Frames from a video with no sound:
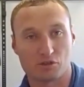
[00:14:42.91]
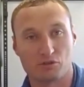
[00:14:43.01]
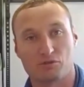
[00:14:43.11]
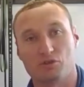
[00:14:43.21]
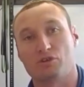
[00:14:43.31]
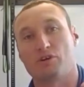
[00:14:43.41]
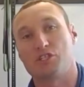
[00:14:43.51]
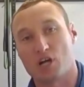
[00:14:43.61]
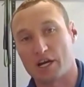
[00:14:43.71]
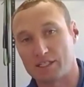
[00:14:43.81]
So if you look at like
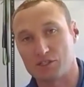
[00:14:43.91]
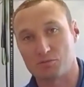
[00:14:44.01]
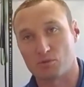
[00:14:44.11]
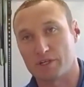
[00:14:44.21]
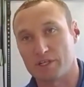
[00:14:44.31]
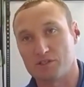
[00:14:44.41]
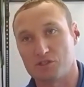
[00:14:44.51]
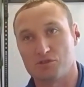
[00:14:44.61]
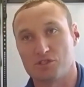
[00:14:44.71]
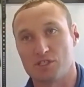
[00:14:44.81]
Chinese meridians,
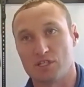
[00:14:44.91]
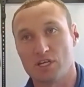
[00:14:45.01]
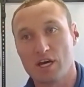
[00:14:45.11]
you see